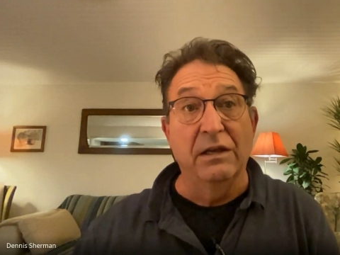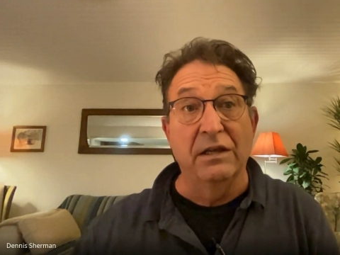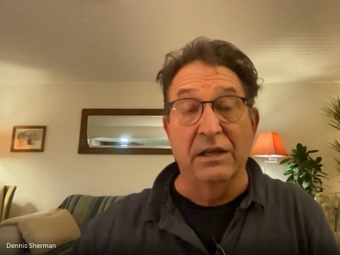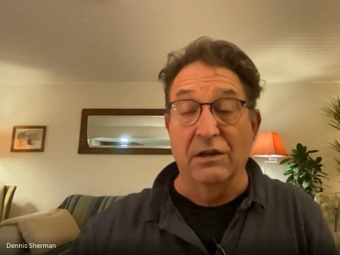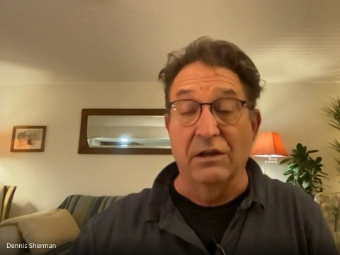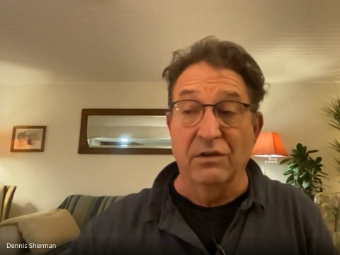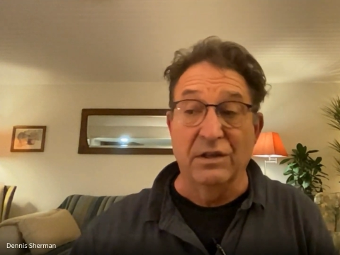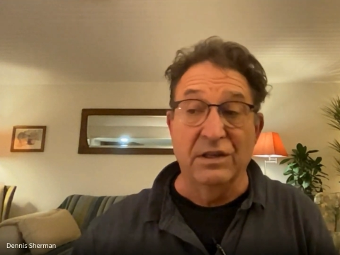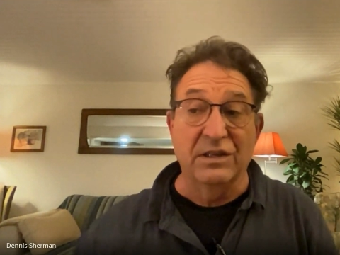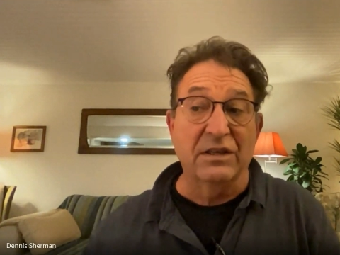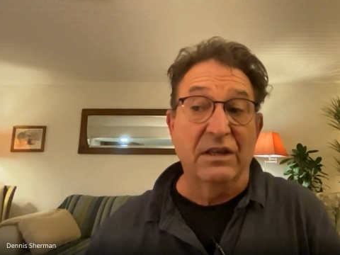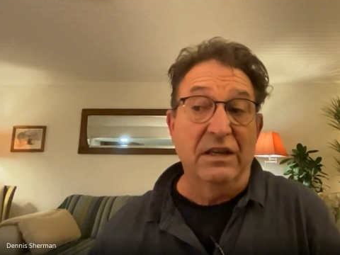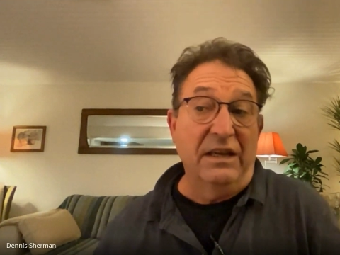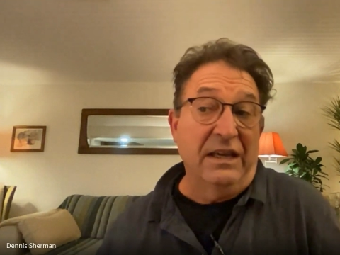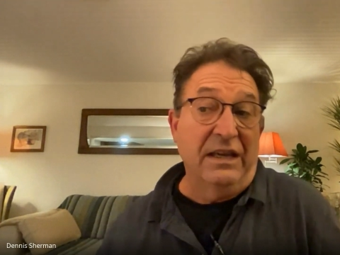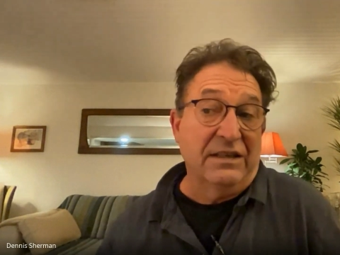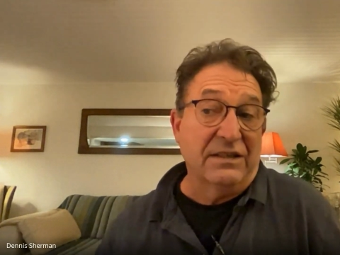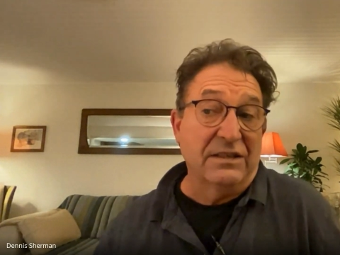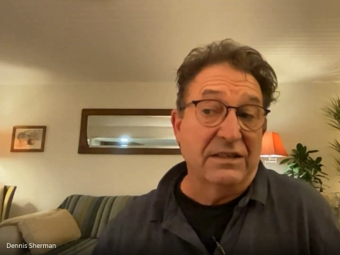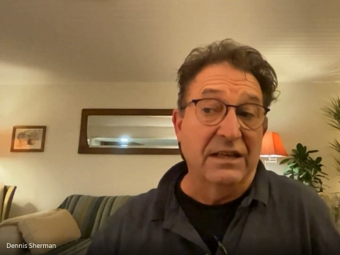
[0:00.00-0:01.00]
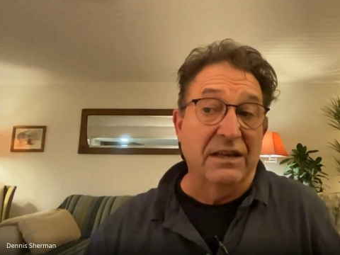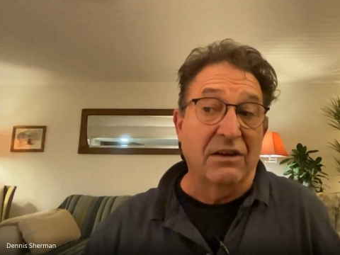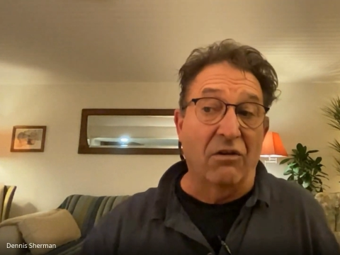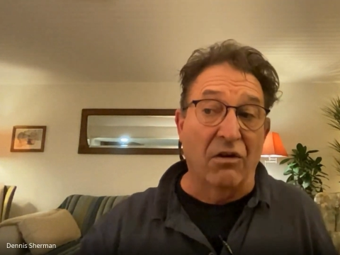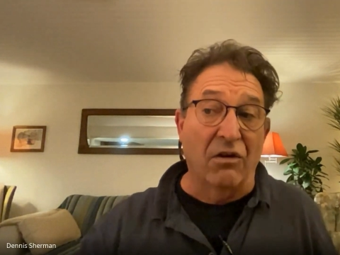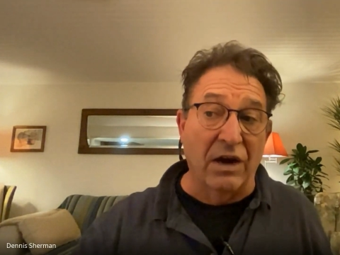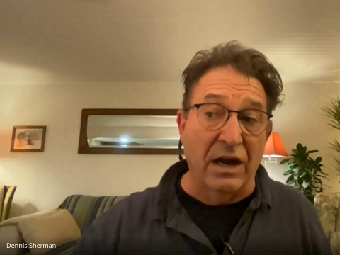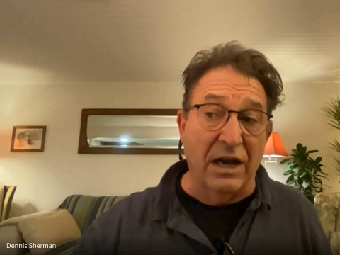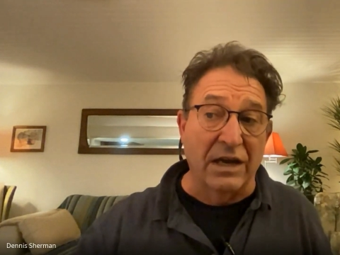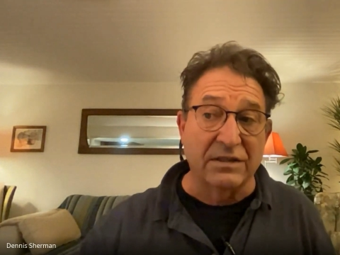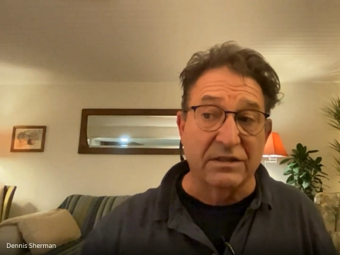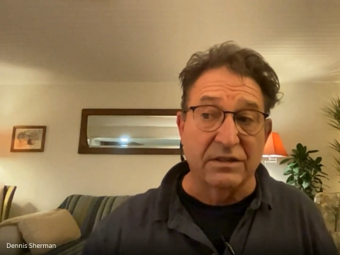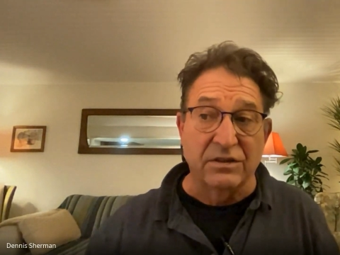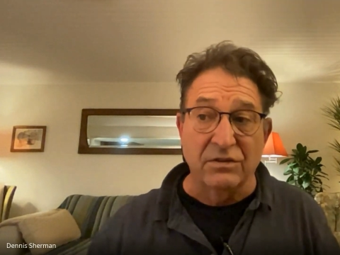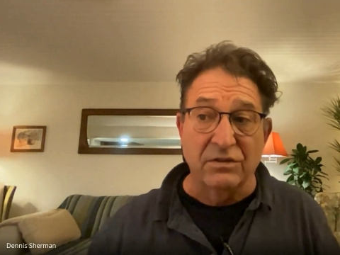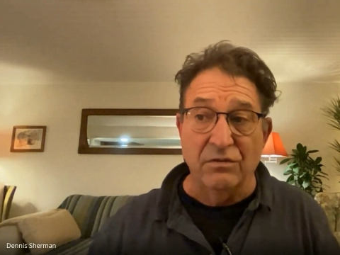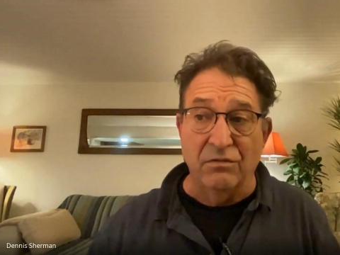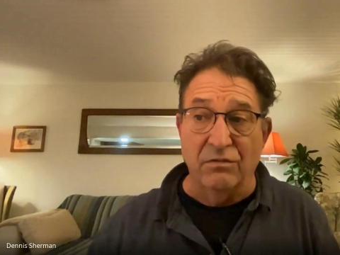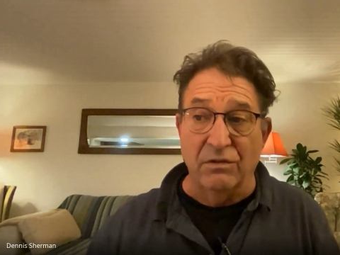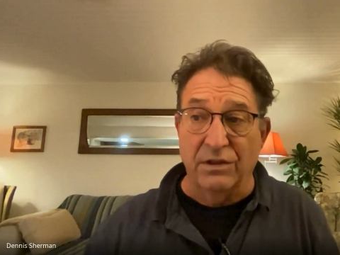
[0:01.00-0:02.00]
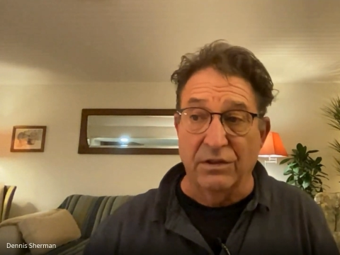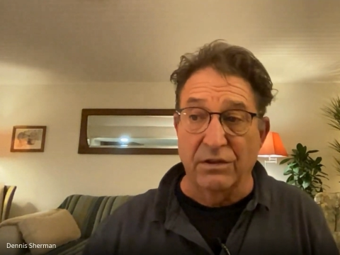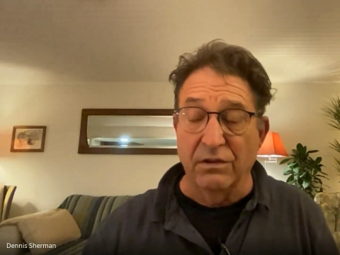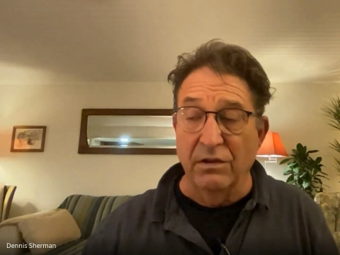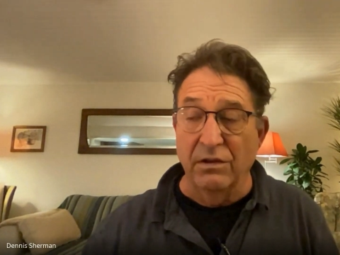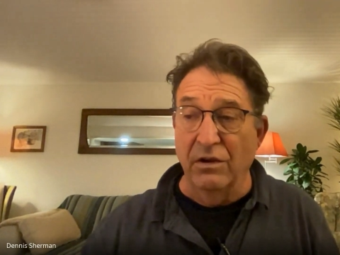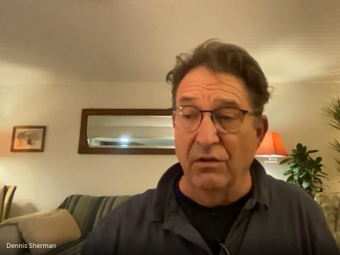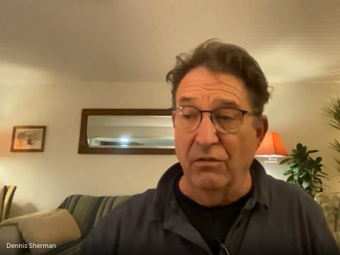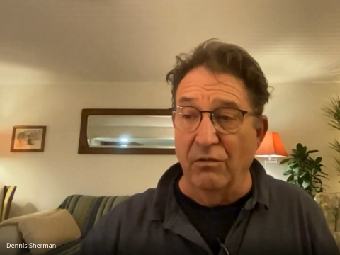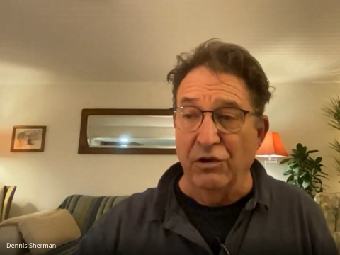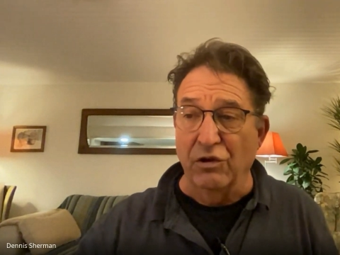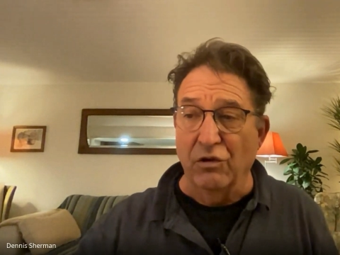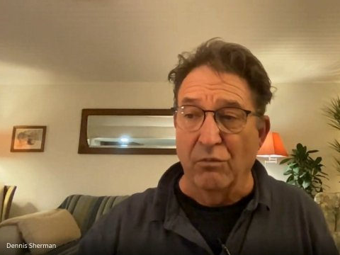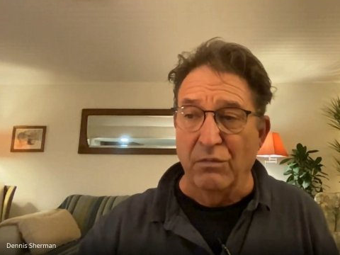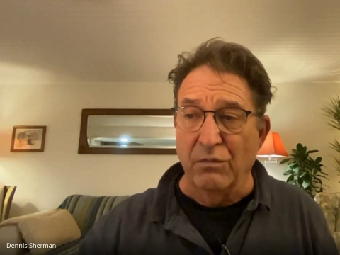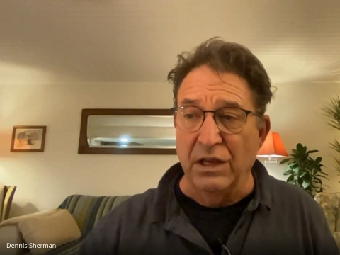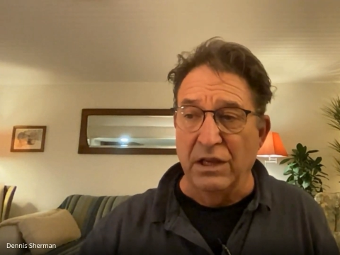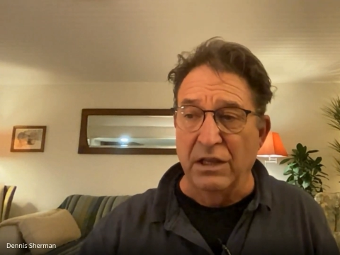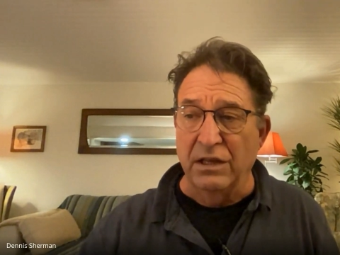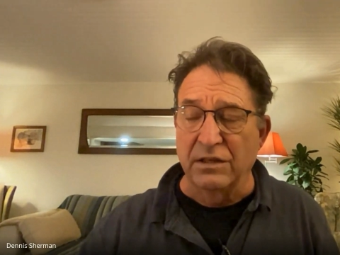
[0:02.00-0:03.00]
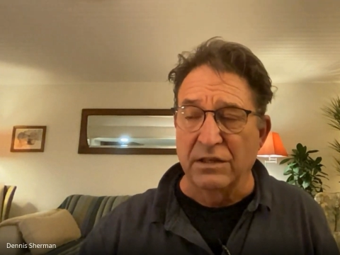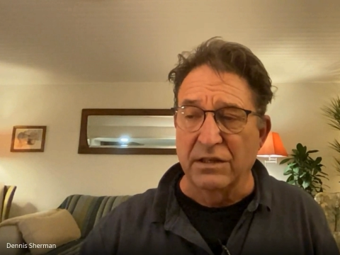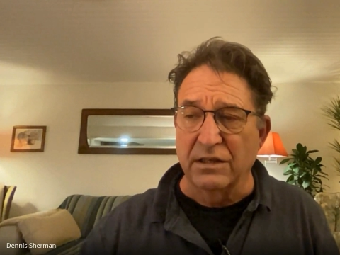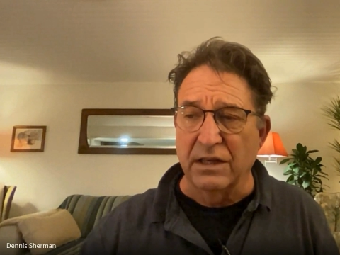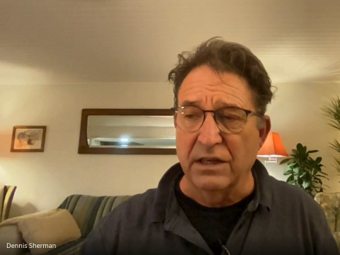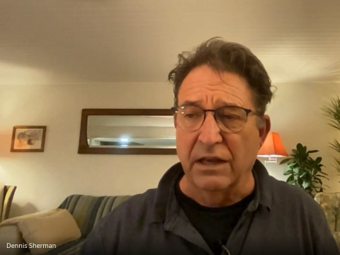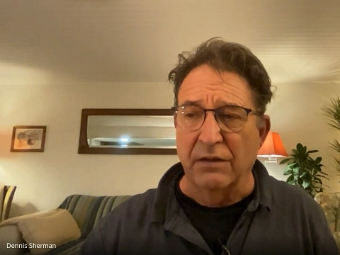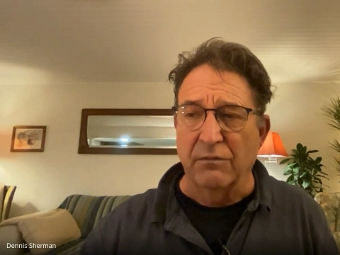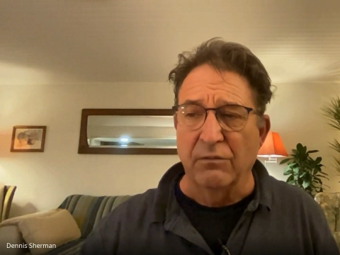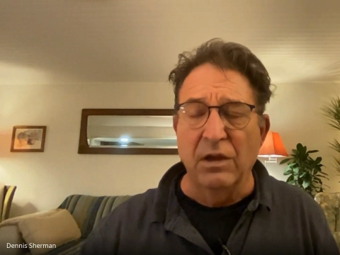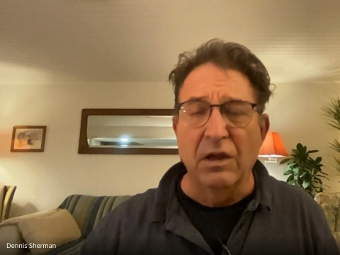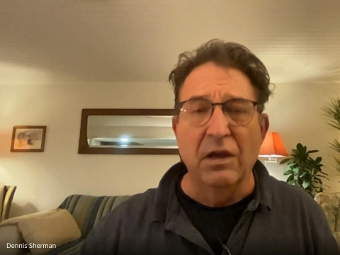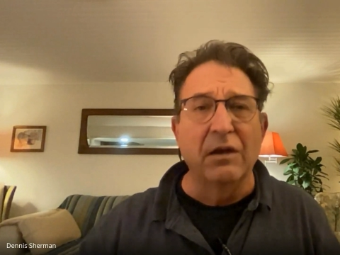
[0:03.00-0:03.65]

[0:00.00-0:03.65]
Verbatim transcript: You know, it's it's it all has to do with your means and